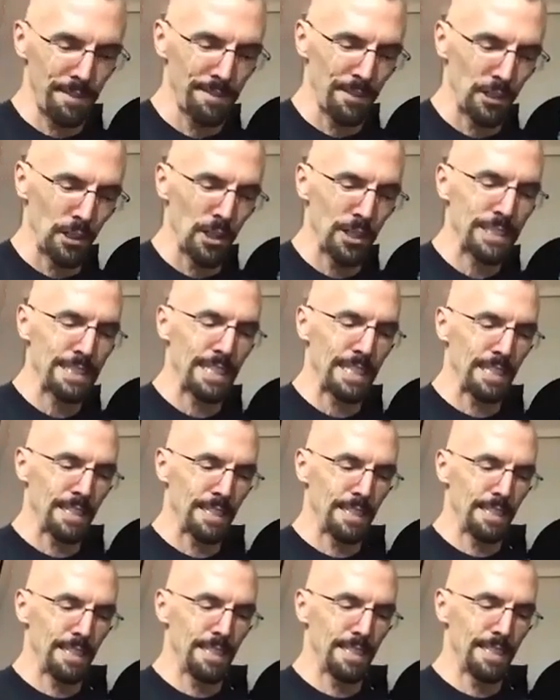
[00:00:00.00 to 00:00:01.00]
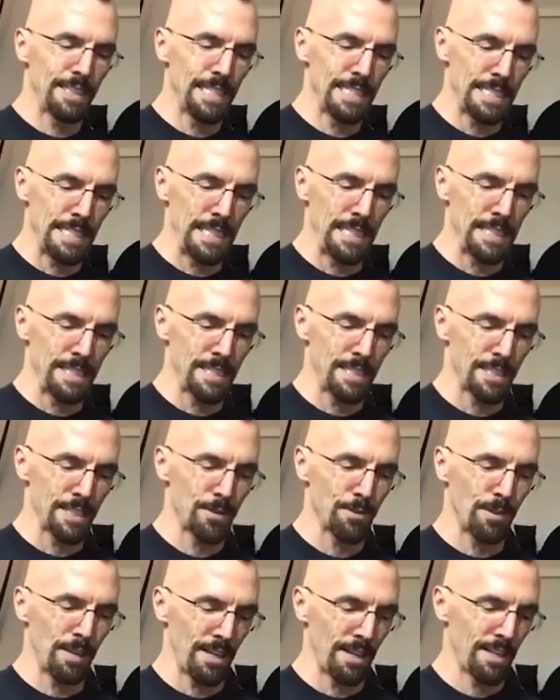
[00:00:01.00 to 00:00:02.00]
looked at disease this
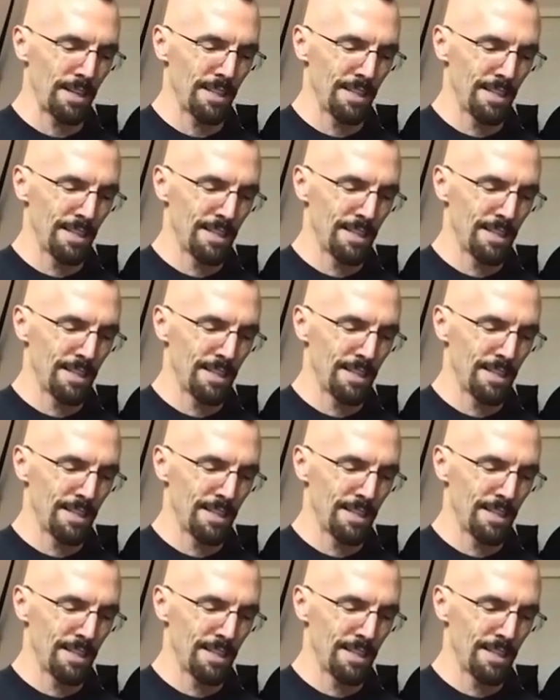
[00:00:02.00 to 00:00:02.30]
way,